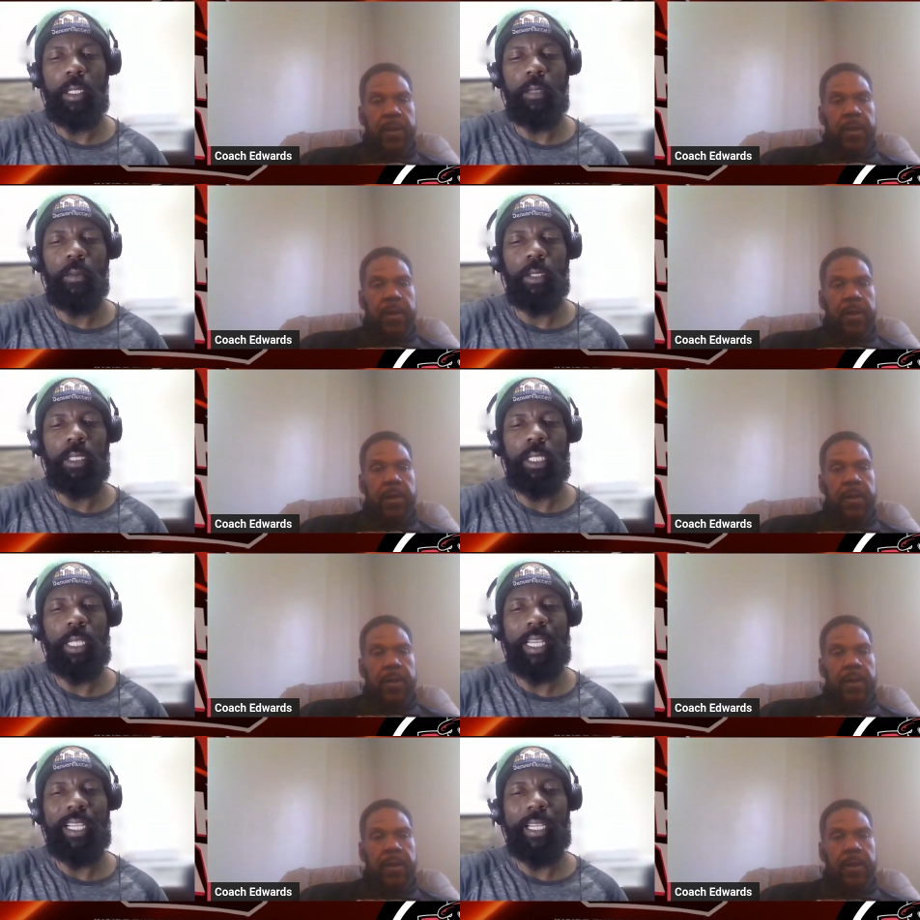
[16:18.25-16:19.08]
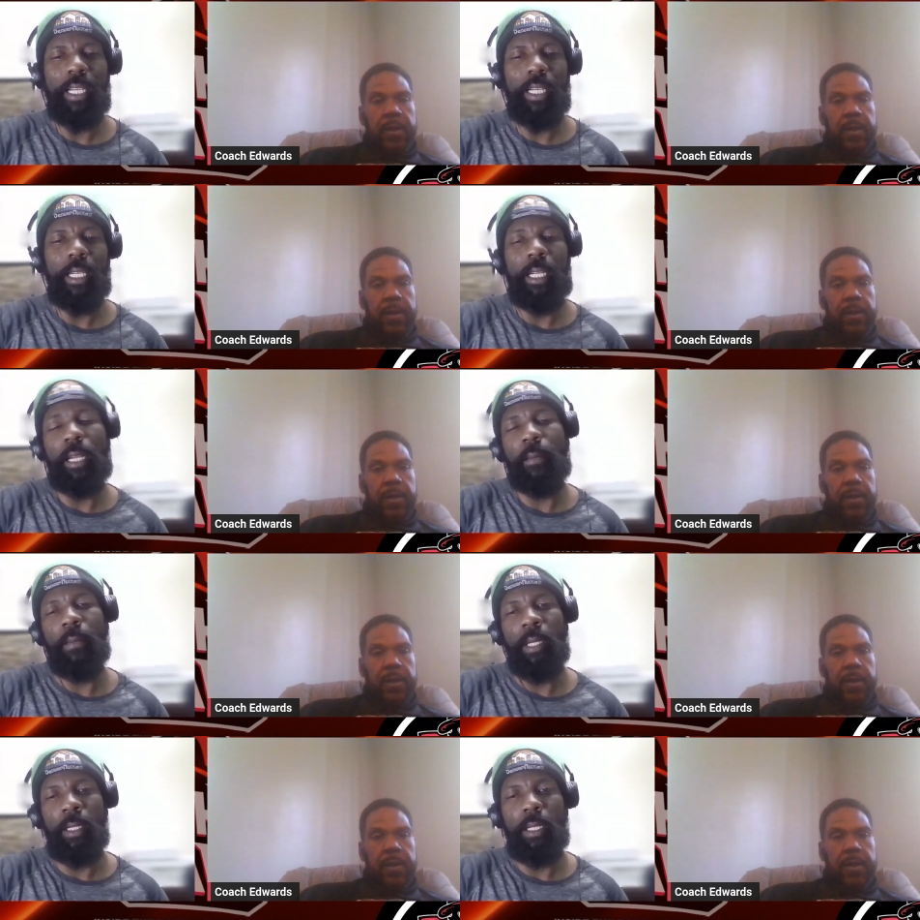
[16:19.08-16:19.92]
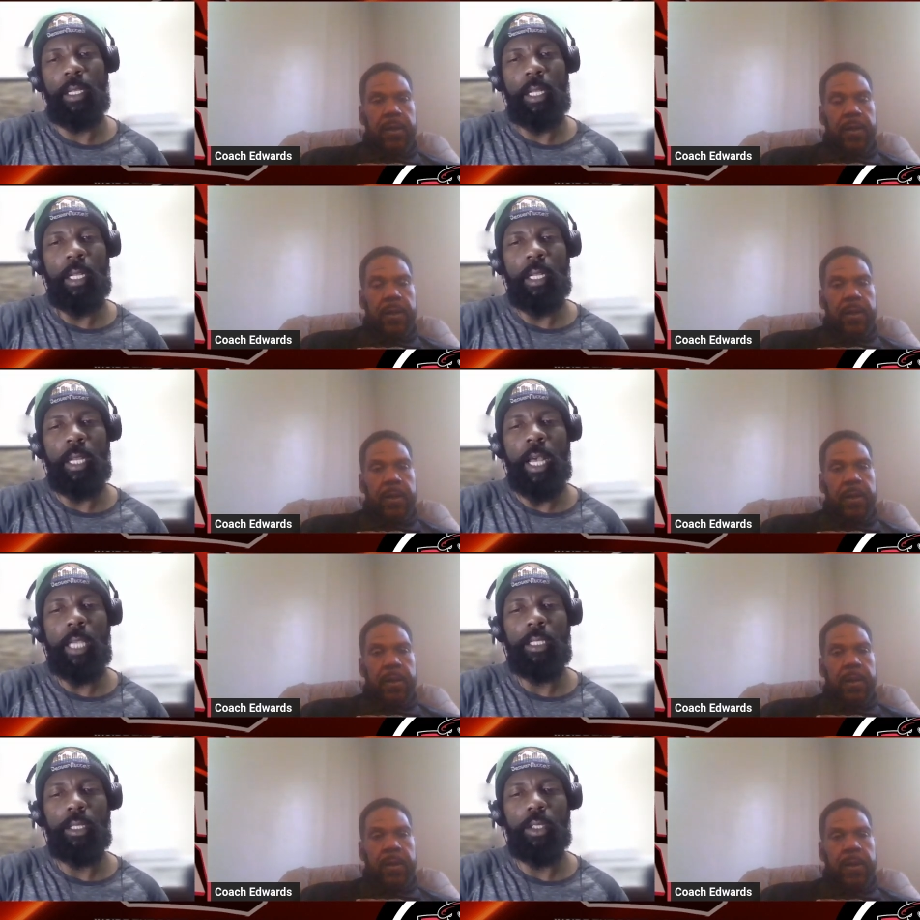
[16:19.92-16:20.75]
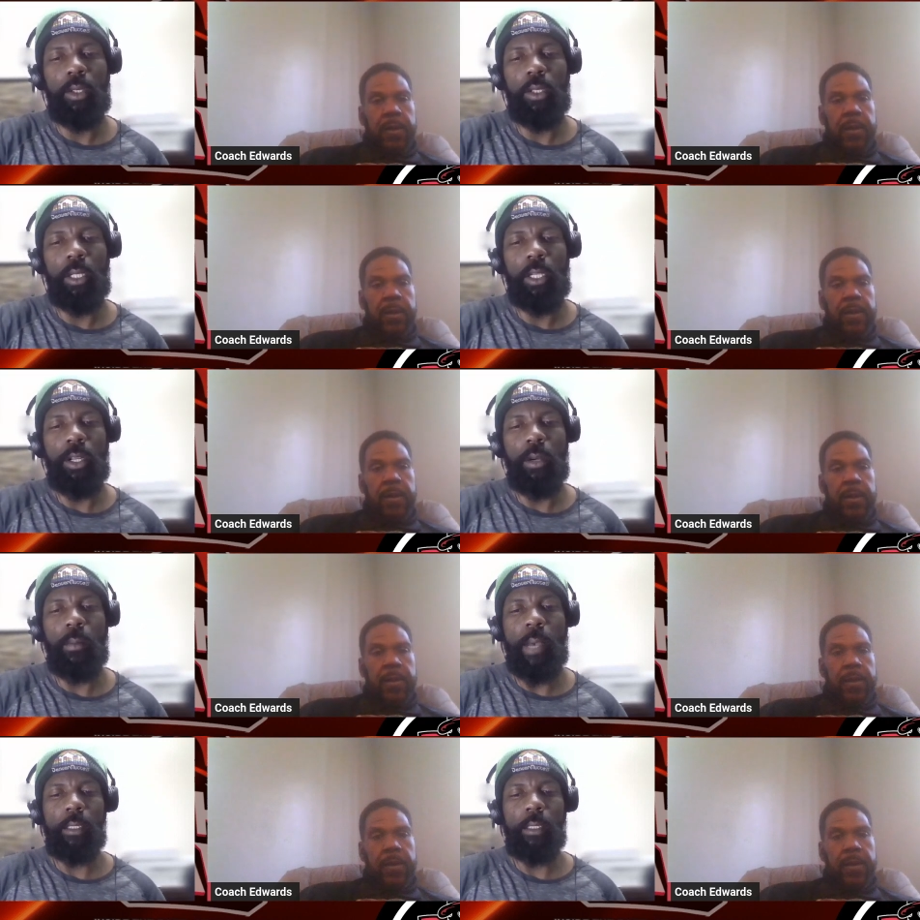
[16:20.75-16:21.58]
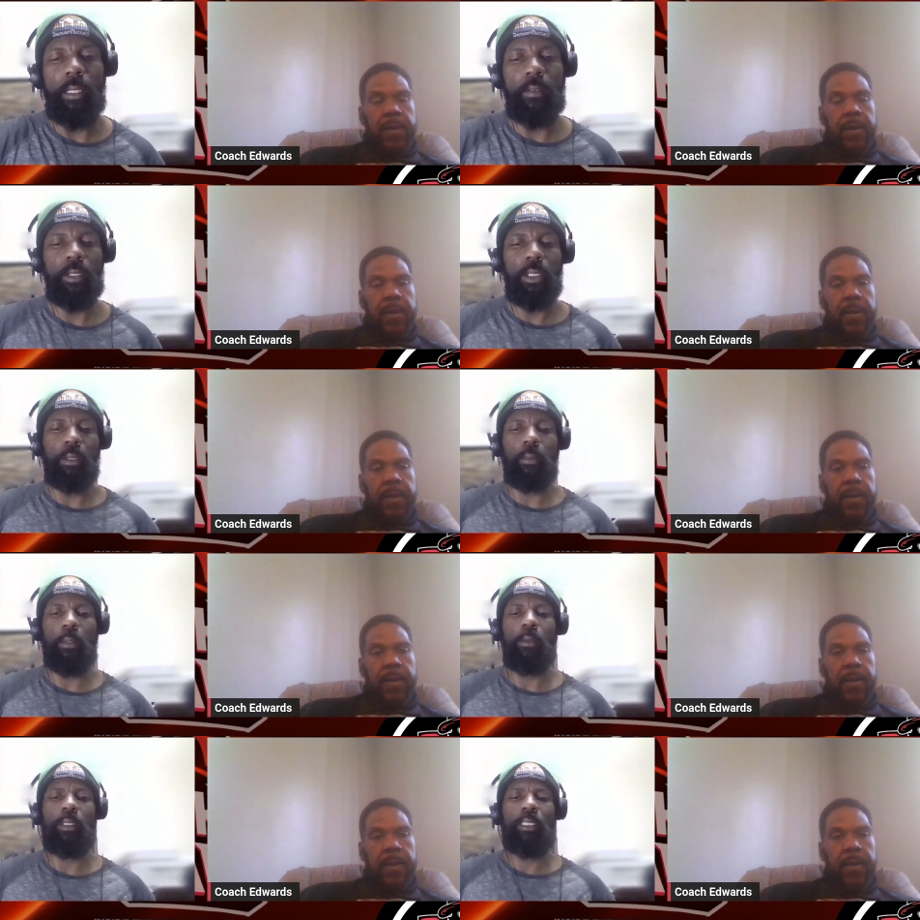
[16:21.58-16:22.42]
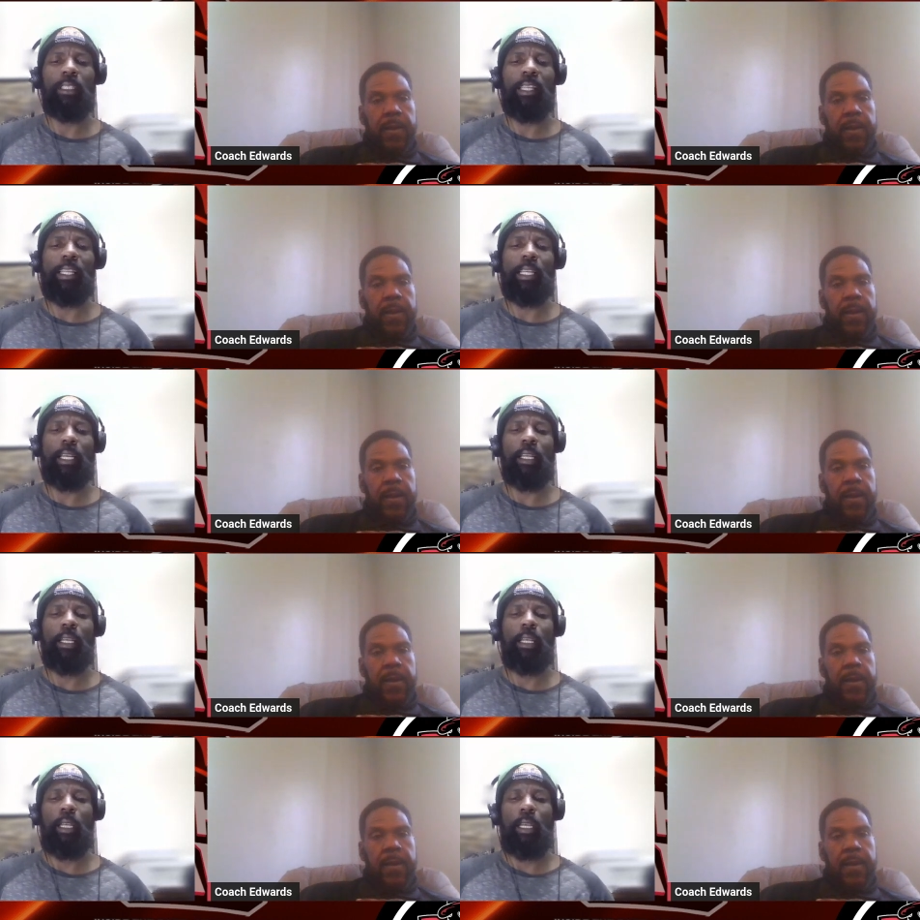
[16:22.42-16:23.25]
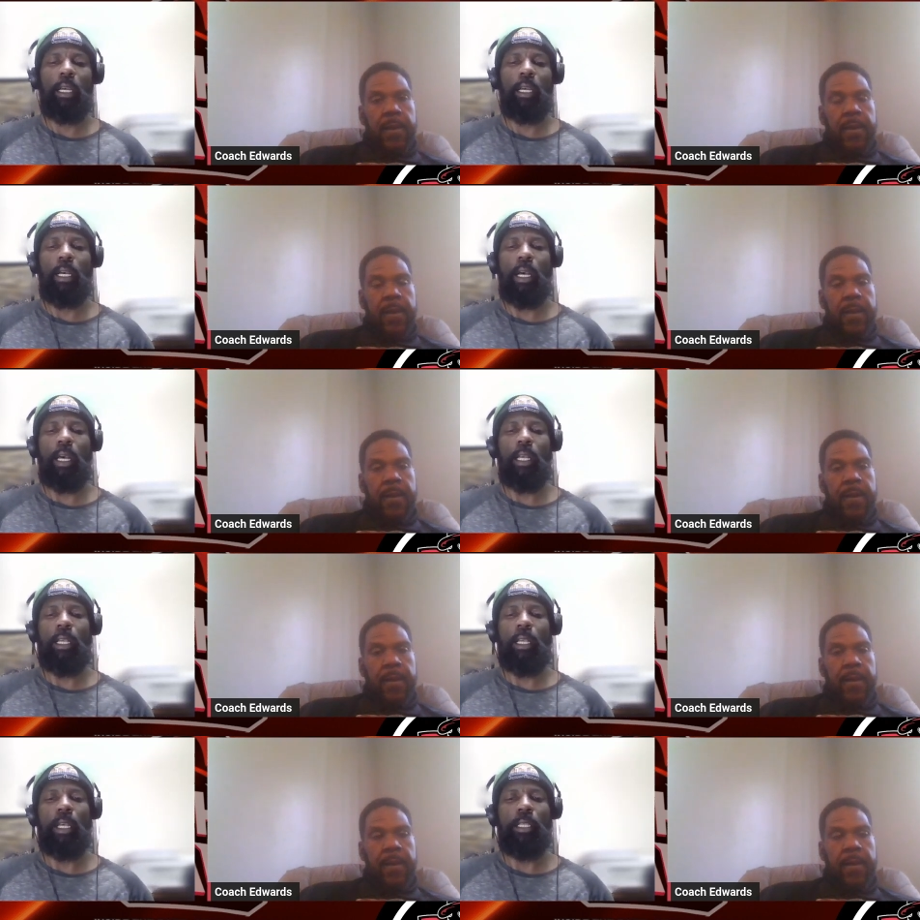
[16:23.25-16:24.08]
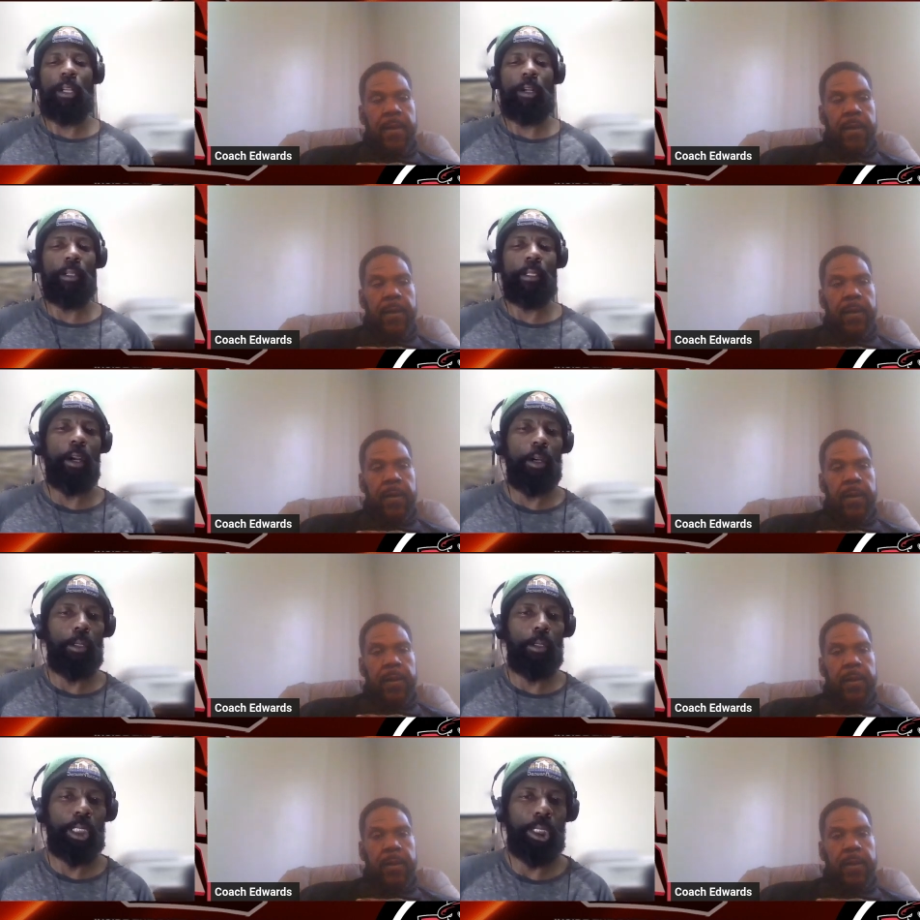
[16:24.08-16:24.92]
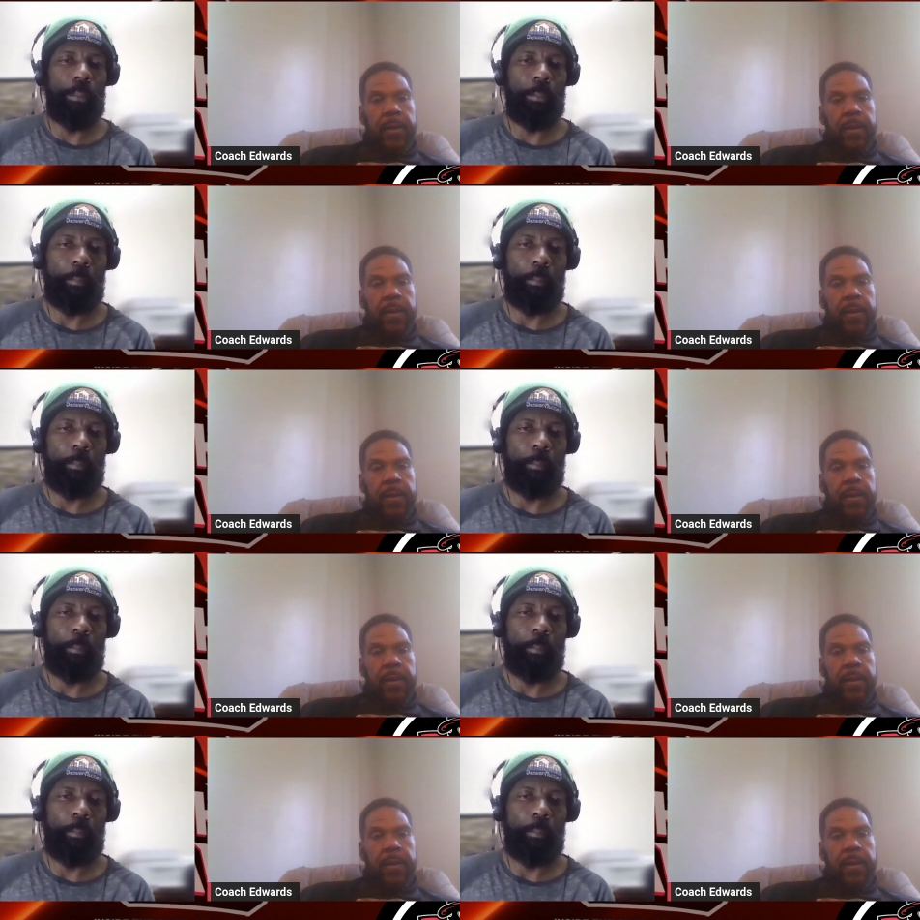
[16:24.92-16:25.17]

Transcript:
Speaker 1: was there like a and I mean in the high school and you know minor level too, but was there like a a, a certain coach